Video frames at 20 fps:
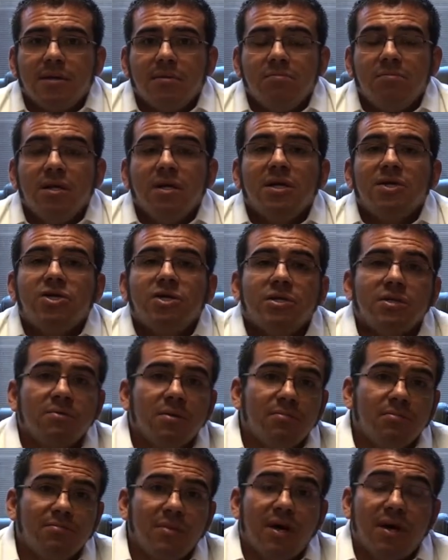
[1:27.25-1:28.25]
malicious
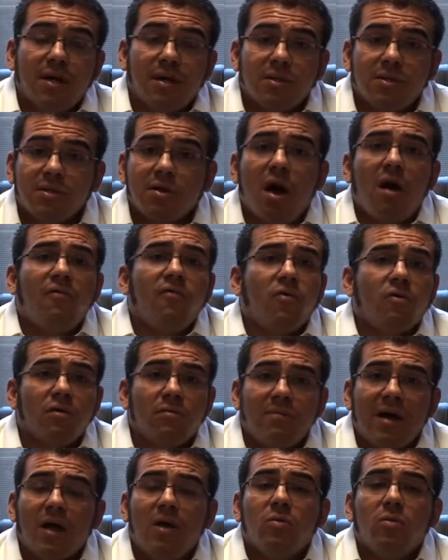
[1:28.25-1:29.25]
software,
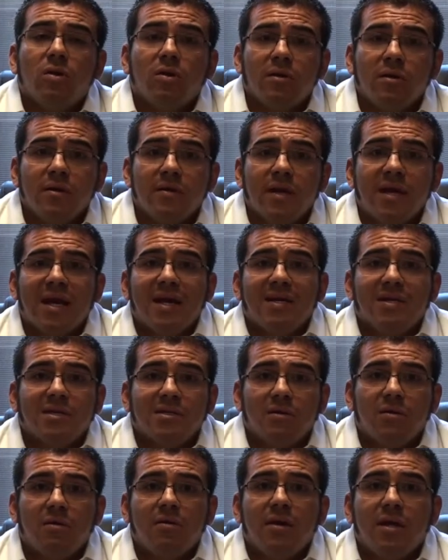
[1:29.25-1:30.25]
malware that get
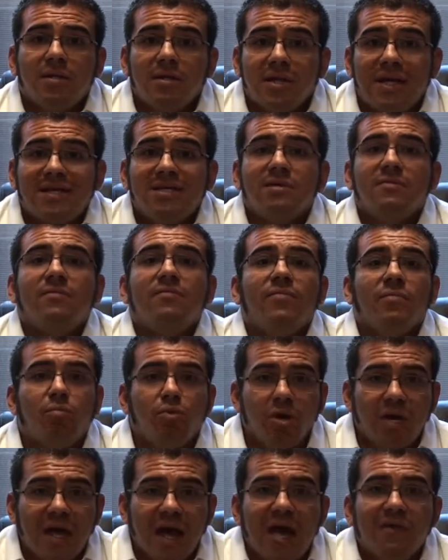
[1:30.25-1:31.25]
installed that's
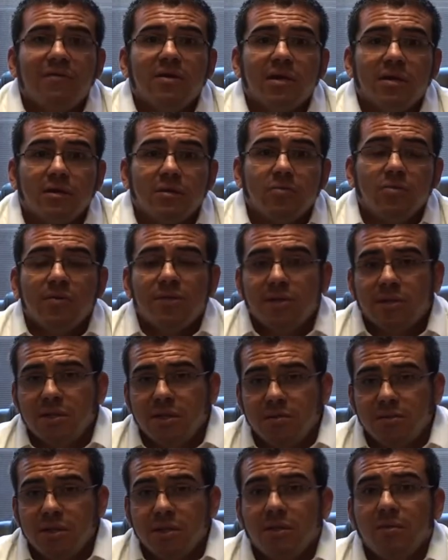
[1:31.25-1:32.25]
pretty evident with
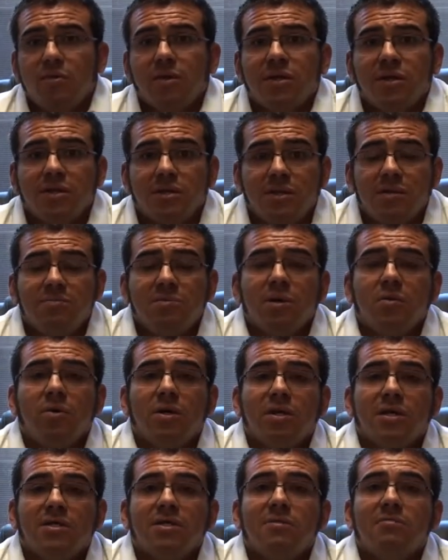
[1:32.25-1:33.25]

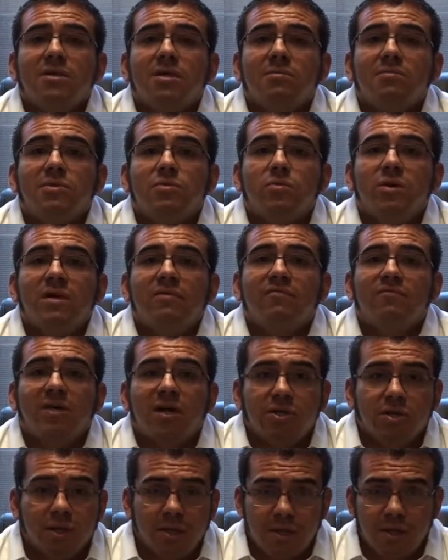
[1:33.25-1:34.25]
the symptoms we
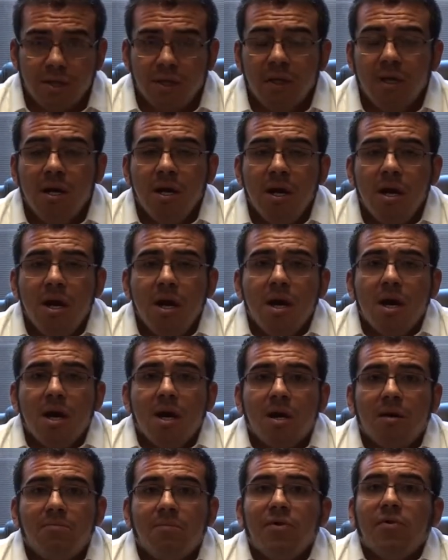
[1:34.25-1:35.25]
mentioned.
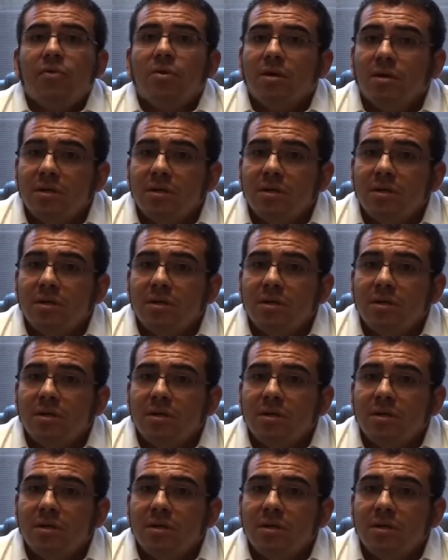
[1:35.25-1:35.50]
But